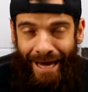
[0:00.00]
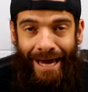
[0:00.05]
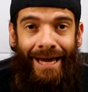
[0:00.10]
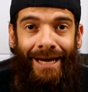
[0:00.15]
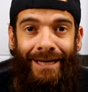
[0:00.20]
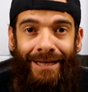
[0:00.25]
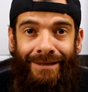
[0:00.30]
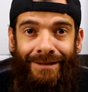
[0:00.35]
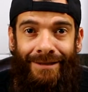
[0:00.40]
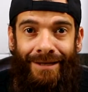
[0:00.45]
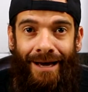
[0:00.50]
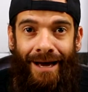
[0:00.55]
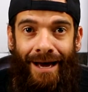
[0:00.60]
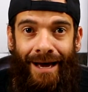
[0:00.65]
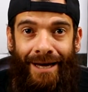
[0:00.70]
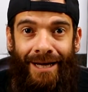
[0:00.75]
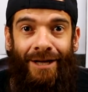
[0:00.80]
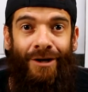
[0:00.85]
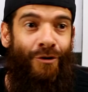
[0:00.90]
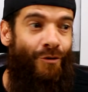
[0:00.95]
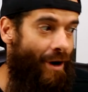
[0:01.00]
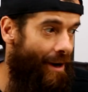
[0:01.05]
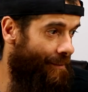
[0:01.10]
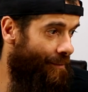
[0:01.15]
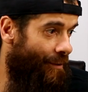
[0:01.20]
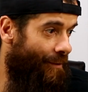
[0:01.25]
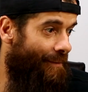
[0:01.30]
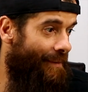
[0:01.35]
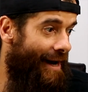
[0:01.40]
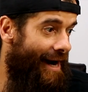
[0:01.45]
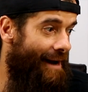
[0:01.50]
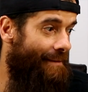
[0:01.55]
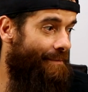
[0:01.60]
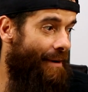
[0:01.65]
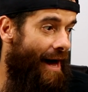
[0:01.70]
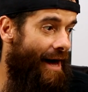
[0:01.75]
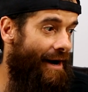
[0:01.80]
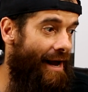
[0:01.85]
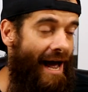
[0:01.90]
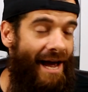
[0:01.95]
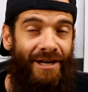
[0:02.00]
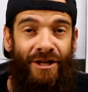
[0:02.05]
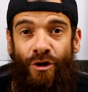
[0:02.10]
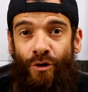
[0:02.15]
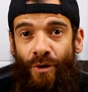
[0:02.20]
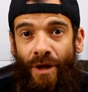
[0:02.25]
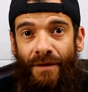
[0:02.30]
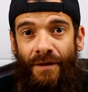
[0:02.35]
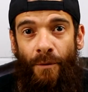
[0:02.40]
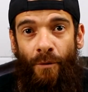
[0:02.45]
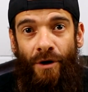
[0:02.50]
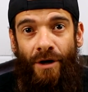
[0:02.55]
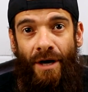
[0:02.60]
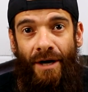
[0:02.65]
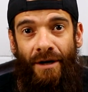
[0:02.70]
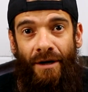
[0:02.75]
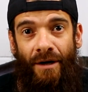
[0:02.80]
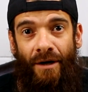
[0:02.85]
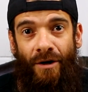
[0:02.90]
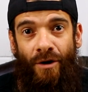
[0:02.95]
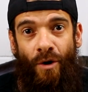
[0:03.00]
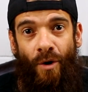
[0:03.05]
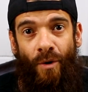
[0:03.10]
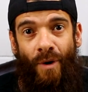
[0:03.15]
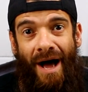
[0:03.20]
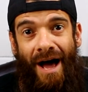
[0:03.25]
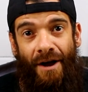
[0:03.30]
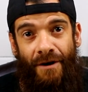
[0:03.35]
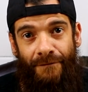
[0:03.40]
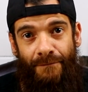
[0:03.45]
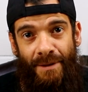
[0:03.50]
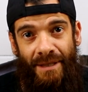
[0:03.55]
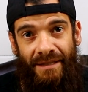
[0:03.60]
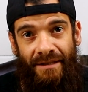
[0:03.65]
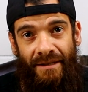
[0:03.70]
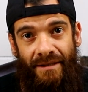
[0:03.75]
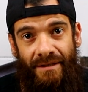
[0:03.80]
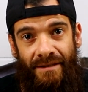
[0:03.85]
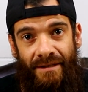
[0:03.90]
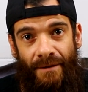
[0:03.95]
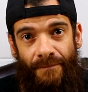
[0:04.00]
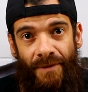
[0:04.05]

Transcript: It's incredible, but I knew that they were gonna go out of business.